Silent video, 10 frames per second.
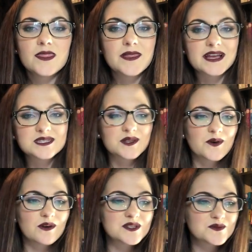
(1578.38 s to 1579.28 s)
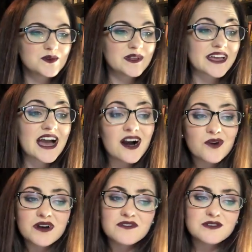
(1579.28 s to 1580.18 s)
Thanks to the court's ruling,
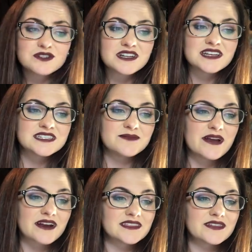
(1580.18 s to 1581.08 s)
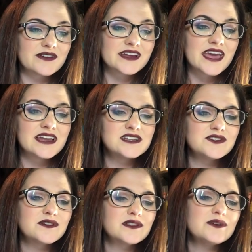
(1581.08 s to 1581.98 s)
Howl revolutionized the American literary canon
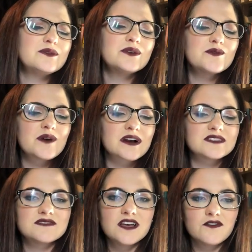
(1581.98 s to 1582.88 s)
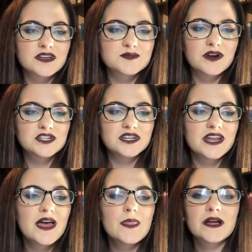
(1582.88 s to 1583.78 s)
to include new works of self-expression
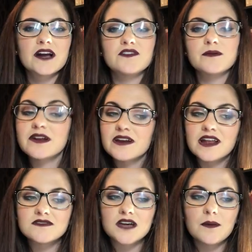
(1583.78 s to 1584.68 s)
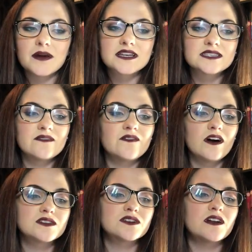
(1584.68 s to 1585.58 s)
that covered a myriad of topics and
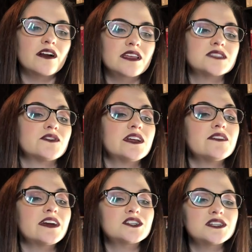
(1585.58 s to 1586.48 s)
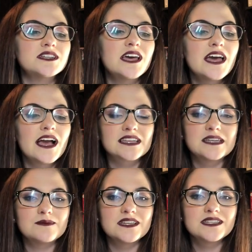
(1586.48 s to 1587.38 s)
fostered an audience for innovation,
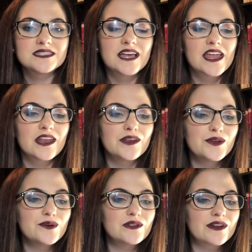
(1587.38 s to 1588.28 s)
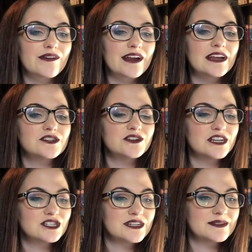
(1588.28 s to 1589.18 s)
acceptance, and a new literary
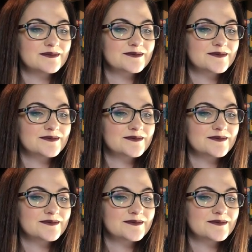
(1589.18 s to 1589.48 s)
tradition.